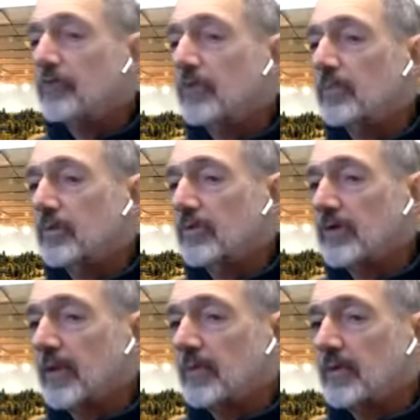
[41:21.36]
you to pull the
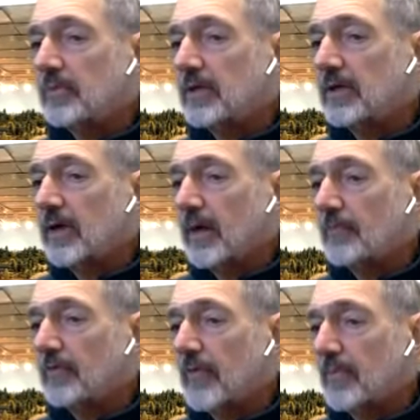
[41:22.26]
WP up
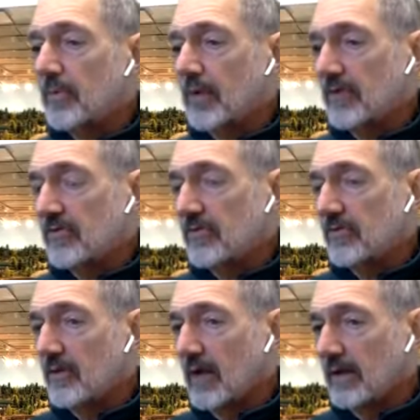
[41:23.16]
to the points
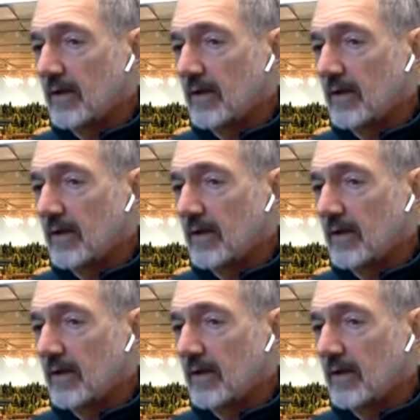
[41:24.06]
and